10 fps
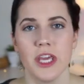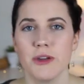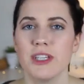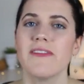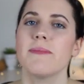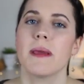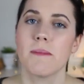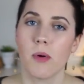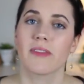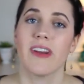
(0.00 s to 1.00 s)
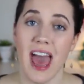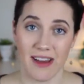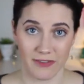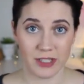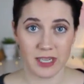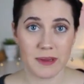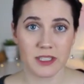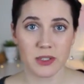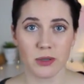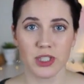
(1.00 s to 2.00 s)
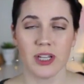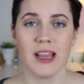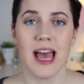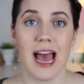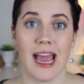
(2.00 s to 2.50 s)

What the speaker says: you just have to make more of an effort to be social.